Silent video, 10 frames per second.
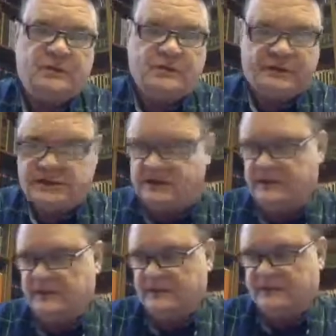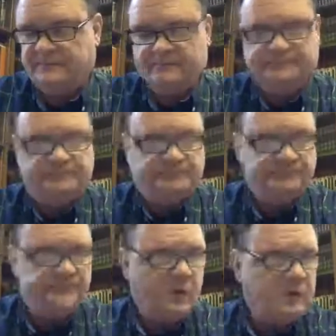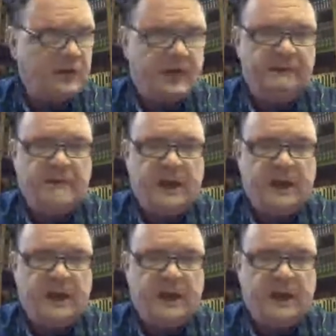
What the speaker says: Yes, I did. Okay.